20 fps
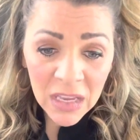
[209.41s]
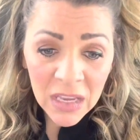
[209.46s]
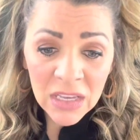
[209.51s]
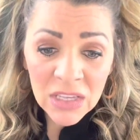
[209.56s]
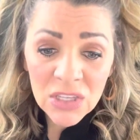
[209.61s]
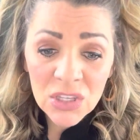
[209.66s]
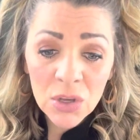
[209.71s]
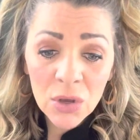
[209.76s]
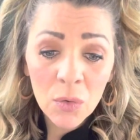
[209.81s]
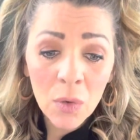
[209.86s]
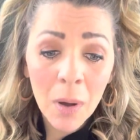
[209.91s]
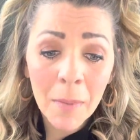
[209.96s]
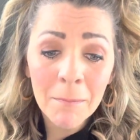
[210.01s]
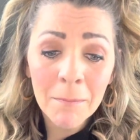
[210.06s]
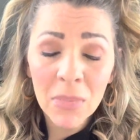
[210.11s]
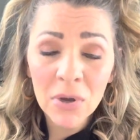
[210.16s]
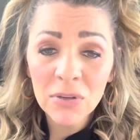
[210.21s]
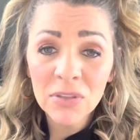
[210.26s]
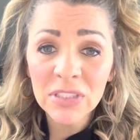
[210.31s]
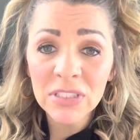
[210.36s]
So
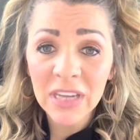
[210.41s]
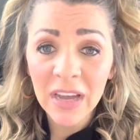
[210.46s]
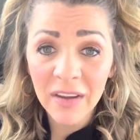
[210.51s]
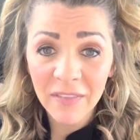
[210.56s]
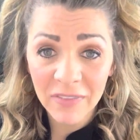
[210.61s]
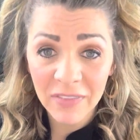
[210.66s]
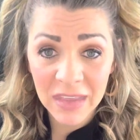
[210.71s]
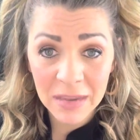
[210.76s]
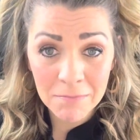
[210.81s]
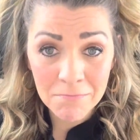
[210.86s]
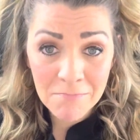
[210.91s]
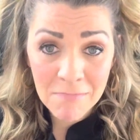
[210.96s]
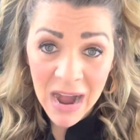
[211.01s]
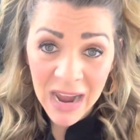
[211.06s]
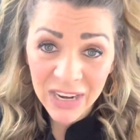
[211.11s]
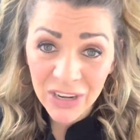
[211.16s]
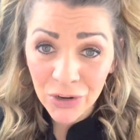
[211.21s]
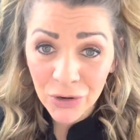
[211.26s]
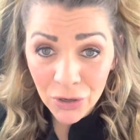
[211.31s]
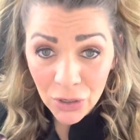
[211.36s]
most of the
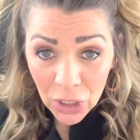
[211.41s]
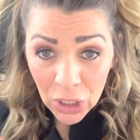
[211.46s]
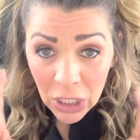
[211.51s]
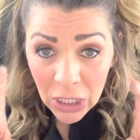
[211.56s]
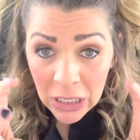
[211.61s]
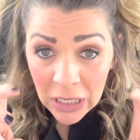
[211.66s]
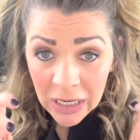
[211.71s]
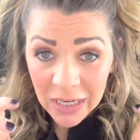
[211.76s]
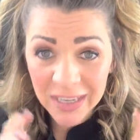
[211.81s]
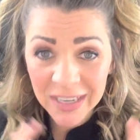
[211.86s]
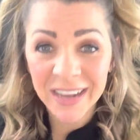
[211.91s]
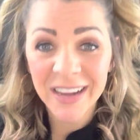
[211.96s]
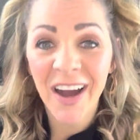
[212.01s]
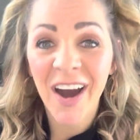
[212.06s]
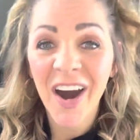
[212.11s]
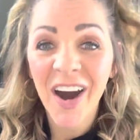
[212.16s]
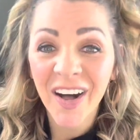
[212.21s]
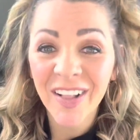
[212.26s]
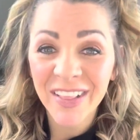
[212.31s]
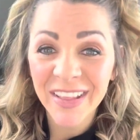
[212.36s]
minor
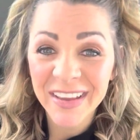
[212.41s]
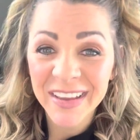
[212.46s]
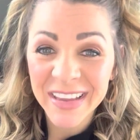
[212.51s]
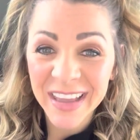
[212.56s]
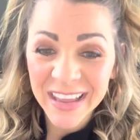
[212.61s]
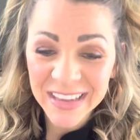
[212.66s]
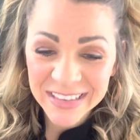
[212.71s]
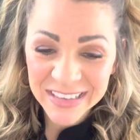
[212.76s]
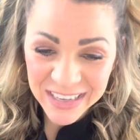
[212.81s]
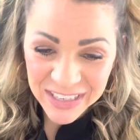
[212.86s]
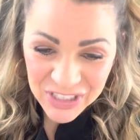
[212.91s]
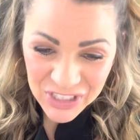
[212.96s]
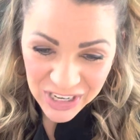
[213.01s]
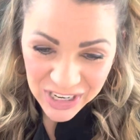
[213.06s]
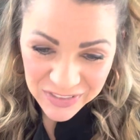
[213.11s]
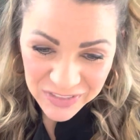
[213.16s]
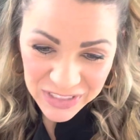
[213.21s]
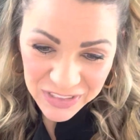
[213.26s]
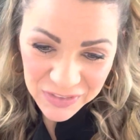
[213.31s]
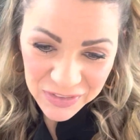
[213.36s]
colic and
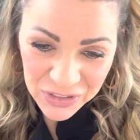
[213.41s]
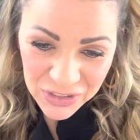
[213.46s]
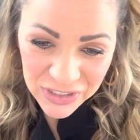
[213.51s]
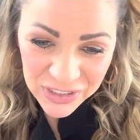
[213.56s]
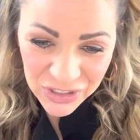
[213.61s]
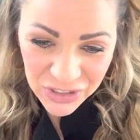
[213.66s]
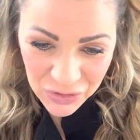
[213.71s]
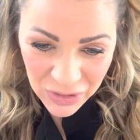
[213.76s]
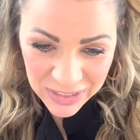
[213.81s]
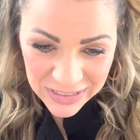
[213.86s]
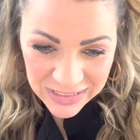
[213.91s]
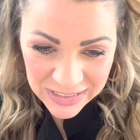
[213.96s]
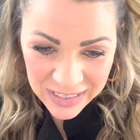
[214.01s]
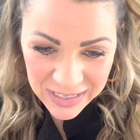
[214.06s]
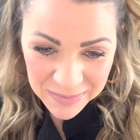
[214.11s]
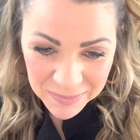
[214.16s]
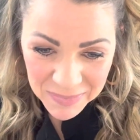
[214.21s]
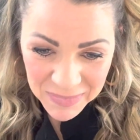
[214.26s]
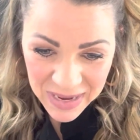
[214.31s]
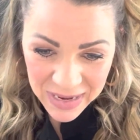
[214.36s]
digestive stress
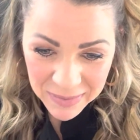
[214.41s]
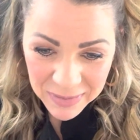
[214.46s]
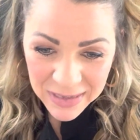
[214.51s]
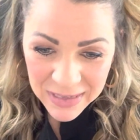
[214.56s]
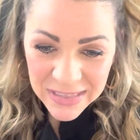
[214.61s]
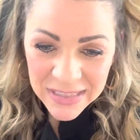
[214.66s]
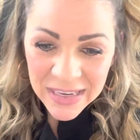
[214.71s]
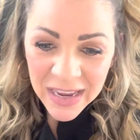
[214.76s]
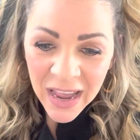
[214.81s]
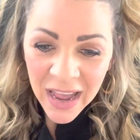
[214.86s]
in babies